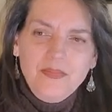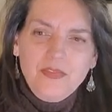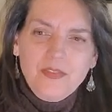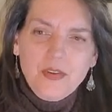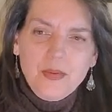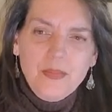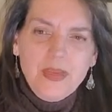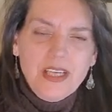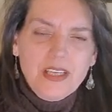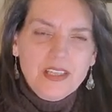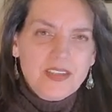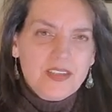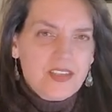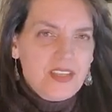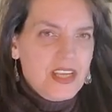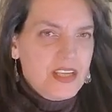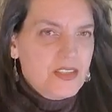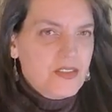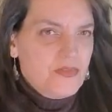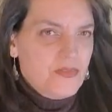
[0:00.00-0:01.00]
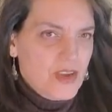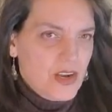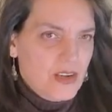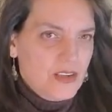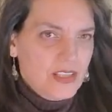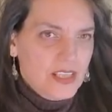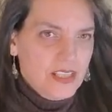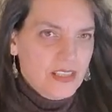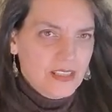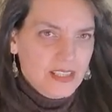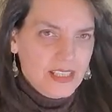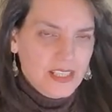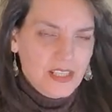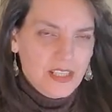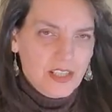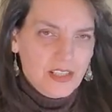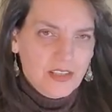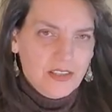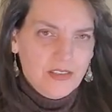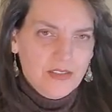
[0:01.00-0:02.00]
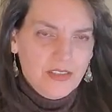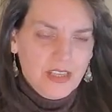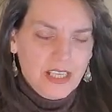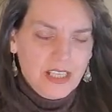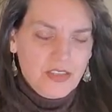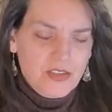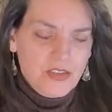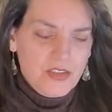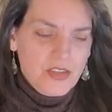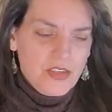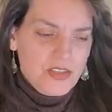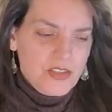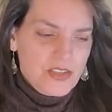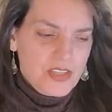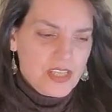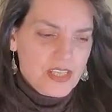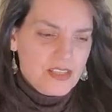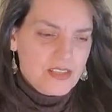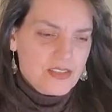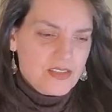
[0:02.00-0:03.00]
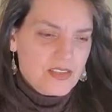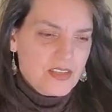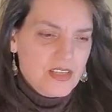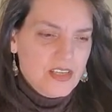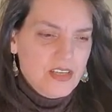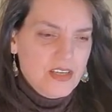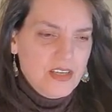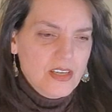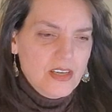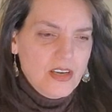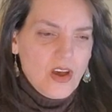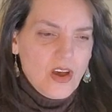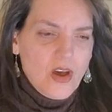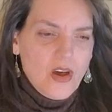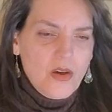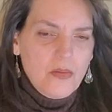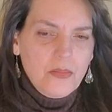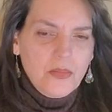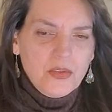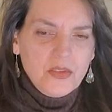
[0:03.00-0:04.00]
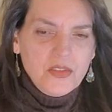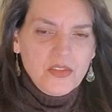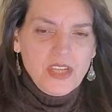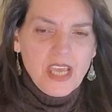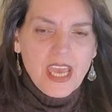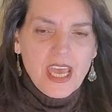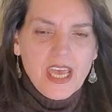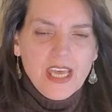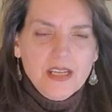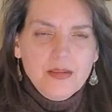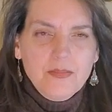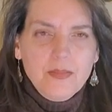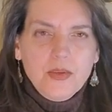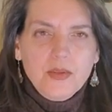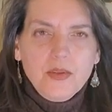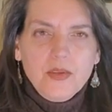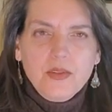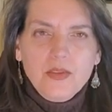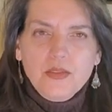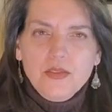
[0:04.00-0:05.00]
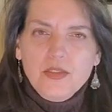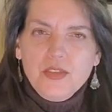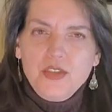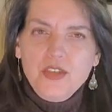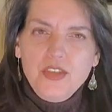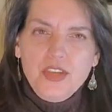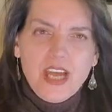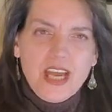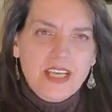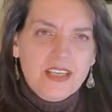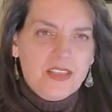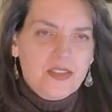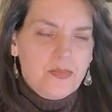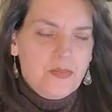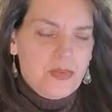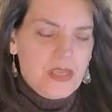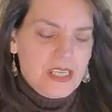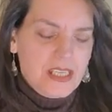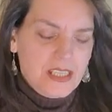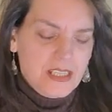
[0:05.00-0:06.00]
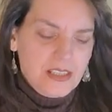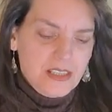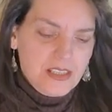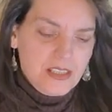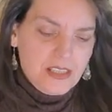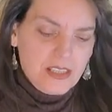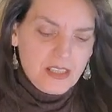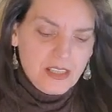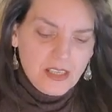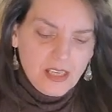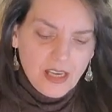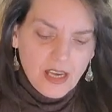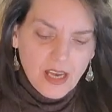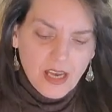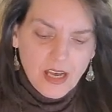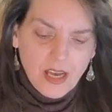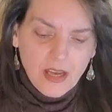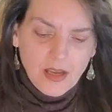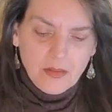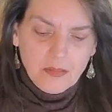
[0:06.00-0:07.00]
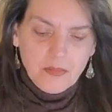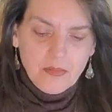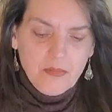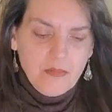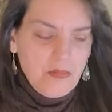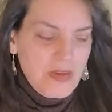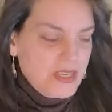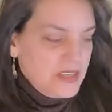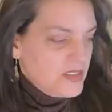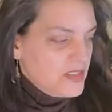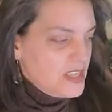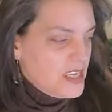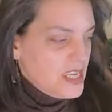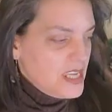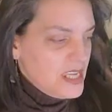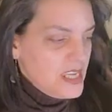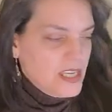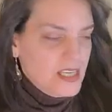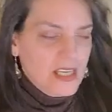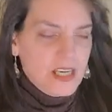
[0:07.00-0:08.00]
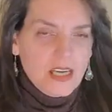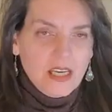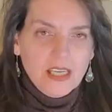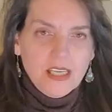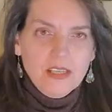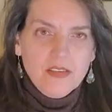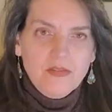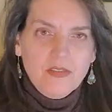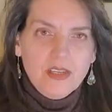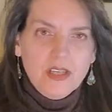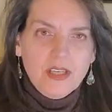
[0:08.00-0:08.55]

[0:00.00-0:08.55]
for me, it stays fairly linear. It's just this almost edible jasmine, musky kind of